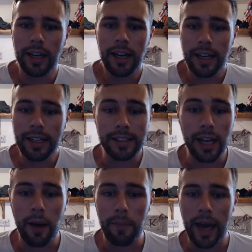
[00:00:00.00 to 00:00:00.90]
He is
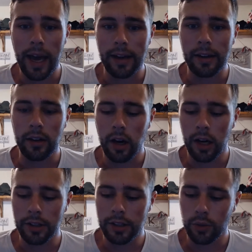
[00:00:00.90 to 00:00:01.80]
not bad
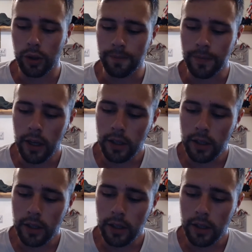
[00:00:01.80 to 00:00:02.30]
on this one.